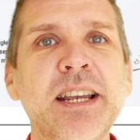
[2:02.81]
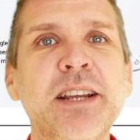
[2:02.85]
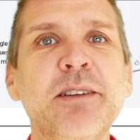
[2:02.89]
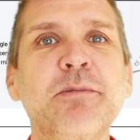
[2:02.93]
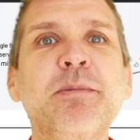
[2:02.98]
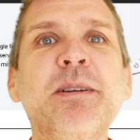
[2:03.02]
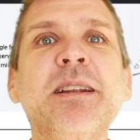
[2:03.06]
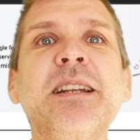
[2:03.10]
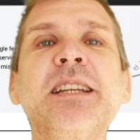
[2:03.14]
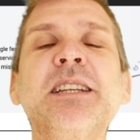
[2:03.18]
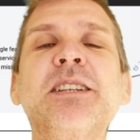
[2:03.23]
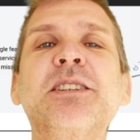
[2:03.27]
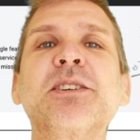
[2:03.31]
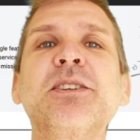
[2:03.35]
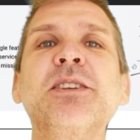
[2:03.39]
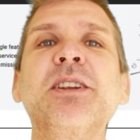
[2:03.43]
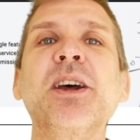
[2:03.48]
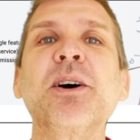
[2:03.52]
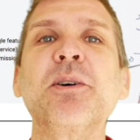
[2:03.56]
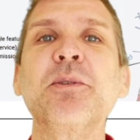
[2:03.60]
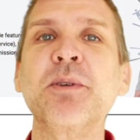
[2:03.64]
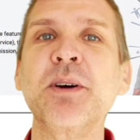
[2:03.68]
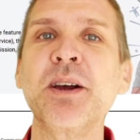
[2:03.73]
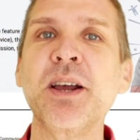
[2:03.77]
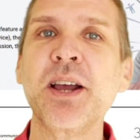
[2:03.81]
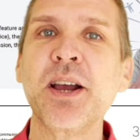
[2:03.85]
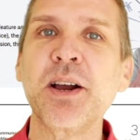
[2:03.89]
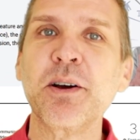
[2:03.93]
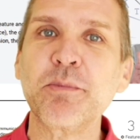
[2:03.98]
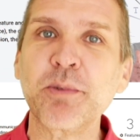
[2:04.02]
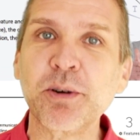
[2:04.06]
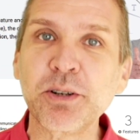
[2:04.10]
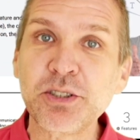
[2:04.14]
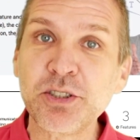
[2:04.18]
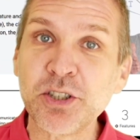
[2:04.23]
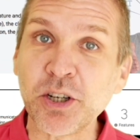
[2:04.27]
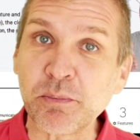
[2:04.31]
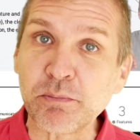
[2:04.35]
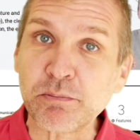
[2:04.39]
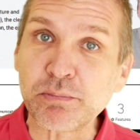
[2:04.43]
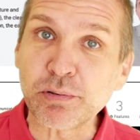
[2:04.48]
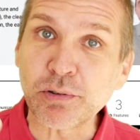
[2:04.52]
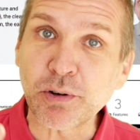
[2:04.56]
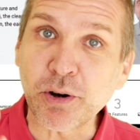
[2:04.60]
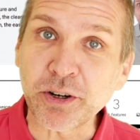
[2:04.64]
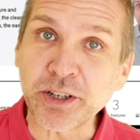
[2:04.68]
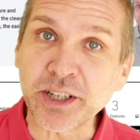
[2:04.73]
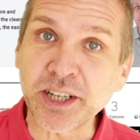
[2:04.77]
We need to know what your
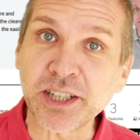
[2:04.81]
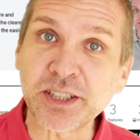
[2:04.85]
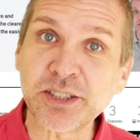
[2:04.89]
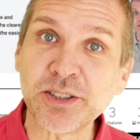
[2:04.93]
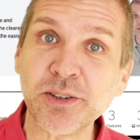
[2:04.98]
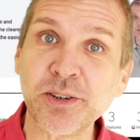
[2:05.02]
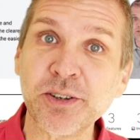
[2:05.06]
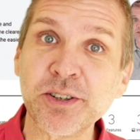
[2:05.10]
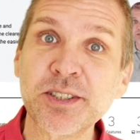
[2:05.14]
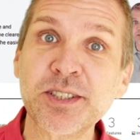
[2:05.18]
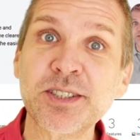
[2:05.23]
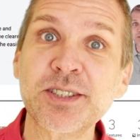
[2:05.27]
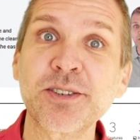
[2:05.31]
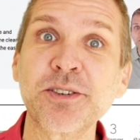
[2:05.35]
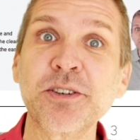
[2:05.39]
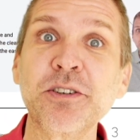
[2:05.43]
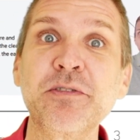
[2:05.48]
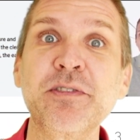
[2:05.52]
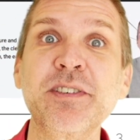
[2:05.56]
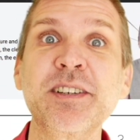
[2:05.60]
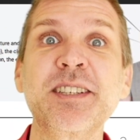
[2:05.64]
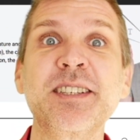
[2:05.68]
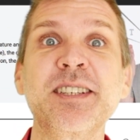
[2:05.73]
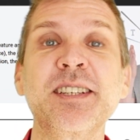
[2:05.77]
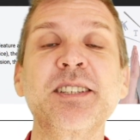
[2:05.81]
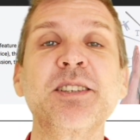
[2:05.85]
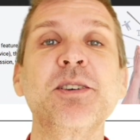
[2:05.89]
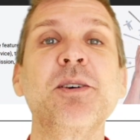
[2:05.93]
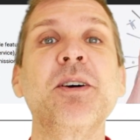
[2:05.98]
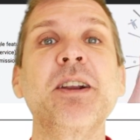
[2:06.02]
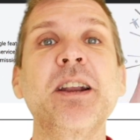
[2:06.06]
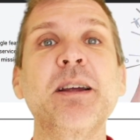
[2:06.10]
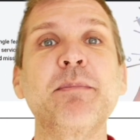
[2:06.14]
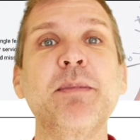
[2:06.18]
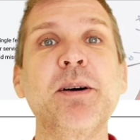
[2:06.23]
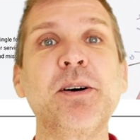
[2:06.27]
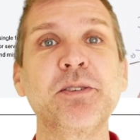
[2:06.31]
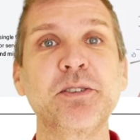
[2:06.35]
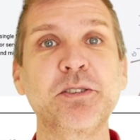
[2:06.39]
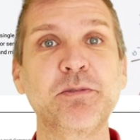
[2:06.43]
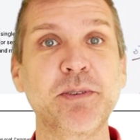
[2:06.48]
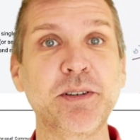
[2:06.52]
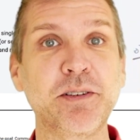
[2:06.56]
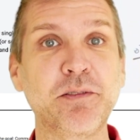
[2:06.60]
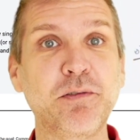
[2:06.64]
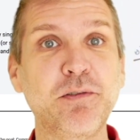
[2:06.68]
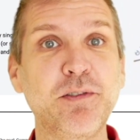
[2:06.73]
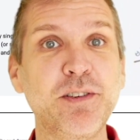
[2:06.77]
product or service is all about,
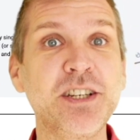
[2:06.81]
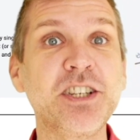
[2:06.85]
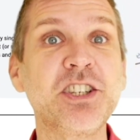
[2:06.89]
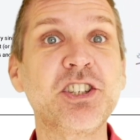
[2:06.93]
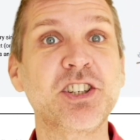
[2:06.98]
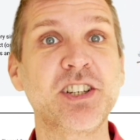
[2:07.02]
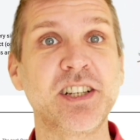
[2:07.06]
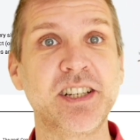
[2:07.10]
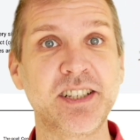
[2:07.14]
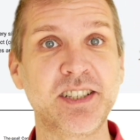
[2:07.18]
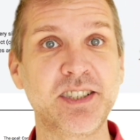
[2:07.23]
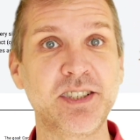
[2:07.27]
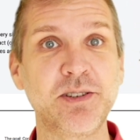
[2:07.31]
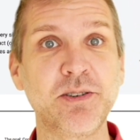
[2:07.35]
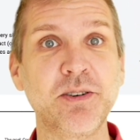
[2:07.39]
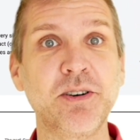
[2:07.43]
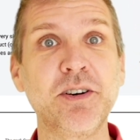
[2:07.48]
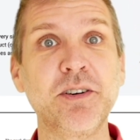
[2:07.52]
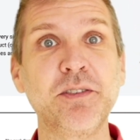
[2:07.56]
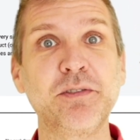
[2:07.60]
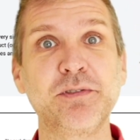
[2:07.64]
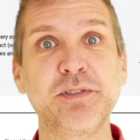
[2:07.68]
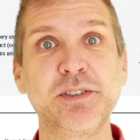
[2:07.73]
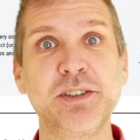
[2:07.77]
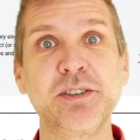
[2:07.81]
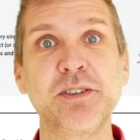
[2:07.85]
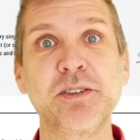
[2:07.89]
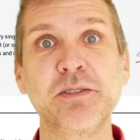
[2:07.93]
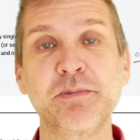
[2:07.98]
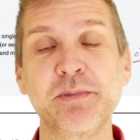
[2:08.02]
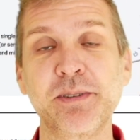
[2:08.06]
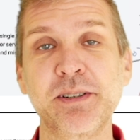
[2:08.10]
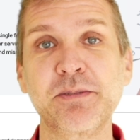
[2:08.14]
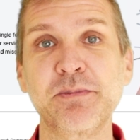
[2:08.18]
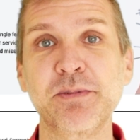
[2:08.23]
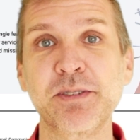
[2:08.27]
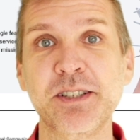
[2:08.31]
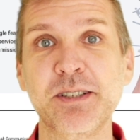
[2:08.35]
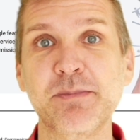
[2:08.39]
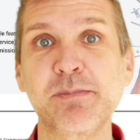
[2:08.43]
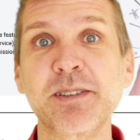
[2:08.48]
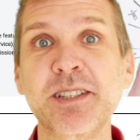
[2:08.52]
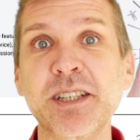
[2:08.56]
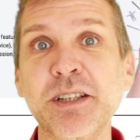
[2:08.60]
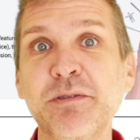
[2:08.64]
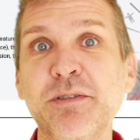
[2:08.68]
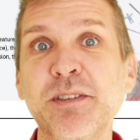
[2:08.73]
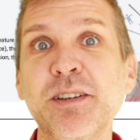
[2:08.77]
what features you offer, or what
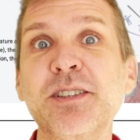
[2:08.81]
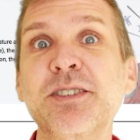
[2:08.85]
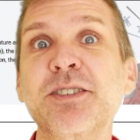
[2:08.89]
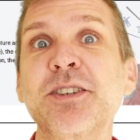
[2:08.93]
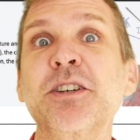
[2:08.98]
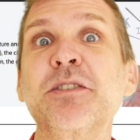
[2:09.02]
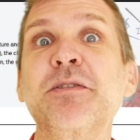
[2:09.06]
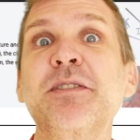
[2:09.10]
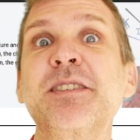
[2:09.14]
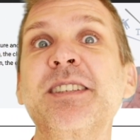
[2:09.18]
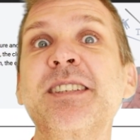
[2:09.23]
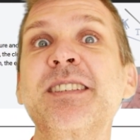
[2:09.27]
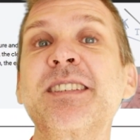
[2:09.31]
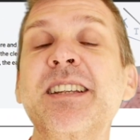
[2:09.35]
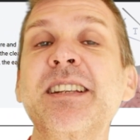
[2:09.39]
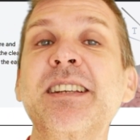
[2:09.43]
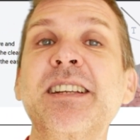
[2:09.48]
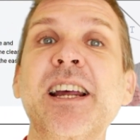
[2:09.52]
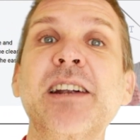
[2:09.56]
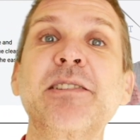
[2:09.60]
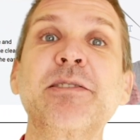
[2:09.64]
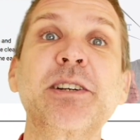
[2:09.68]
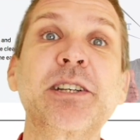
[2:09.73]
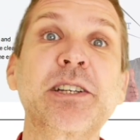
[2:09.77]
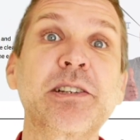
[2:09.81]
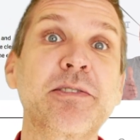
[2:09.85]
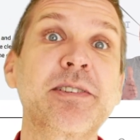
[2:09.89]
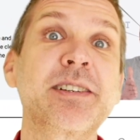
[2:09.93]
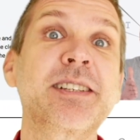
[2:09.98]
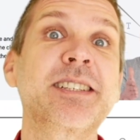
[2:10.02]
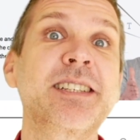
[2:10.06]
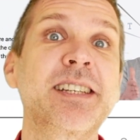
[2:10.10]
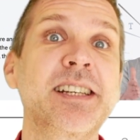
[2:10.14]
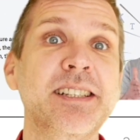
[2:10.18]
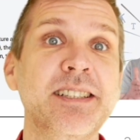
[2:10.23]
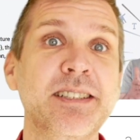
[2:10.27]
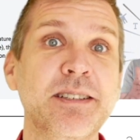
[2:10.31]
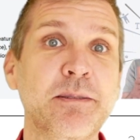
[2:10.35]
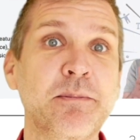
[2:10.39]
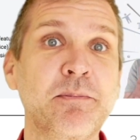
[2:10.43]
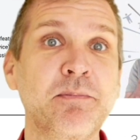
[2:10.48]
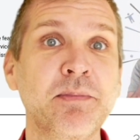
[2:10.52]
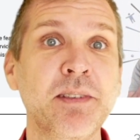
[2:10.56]
specific services and characteristics.